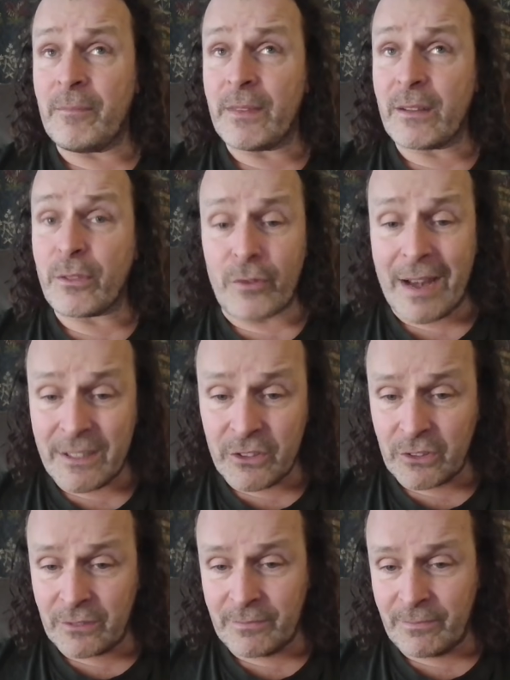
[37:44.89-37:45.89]

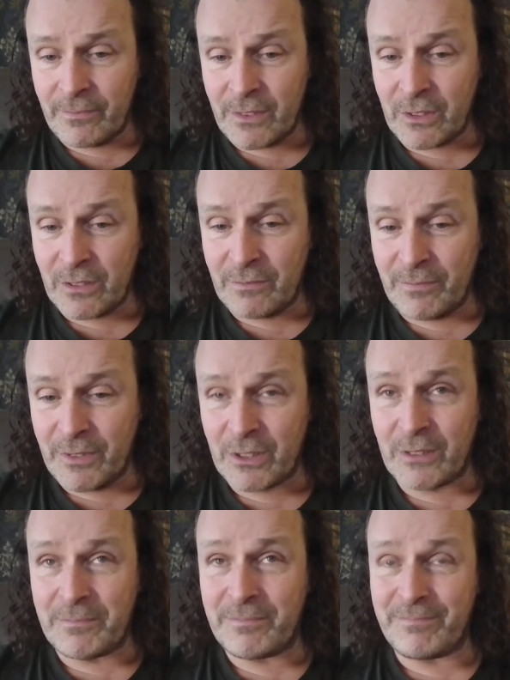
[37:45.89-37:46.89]
Threads, there's
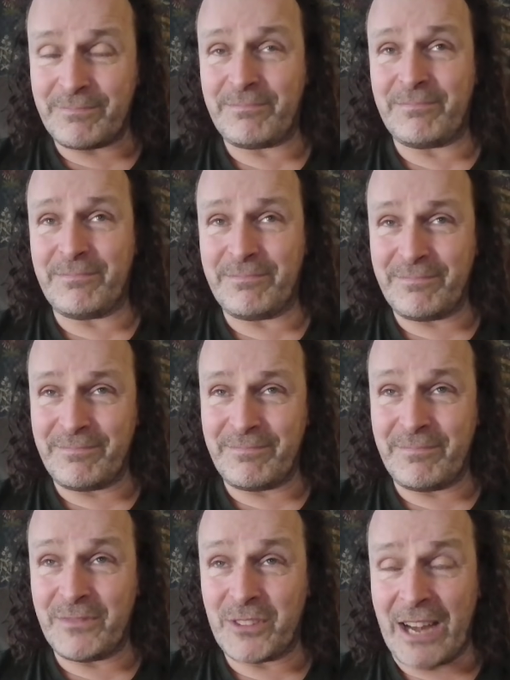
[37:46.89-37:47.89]
a
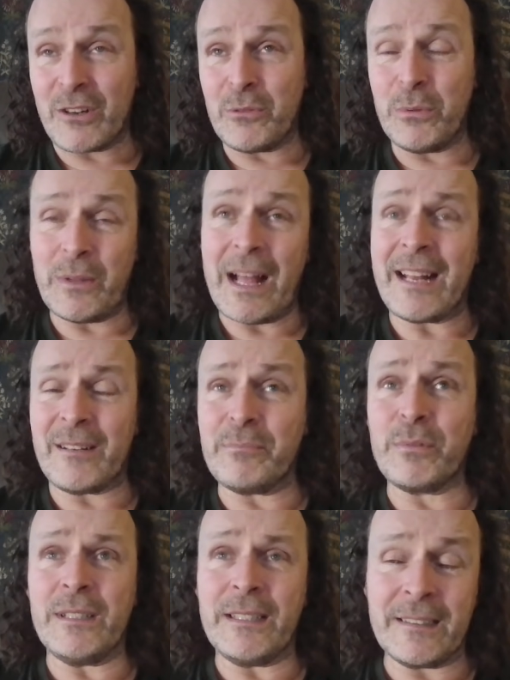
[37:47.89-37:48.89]
terrible and
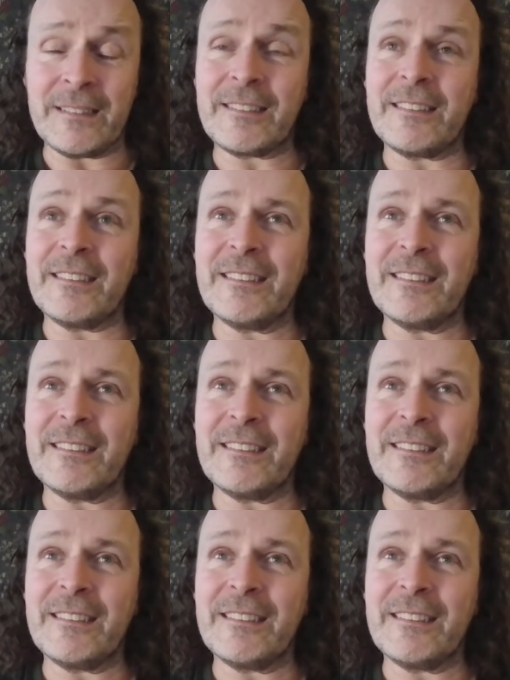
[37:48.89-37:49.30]
brilliant